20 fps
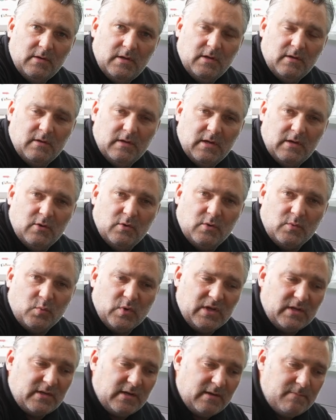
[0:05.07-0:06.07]
Yeah, hello and
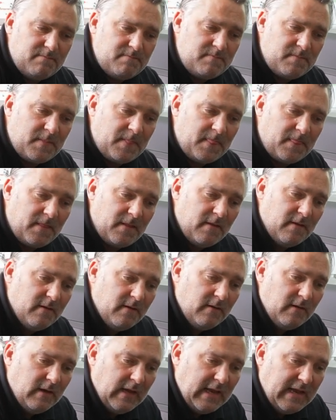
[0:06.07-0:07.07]
welcome.
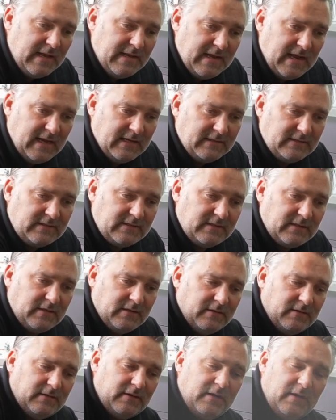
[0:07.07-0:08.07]
Dance
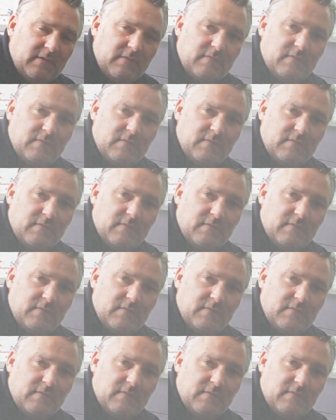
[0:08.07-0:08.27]
in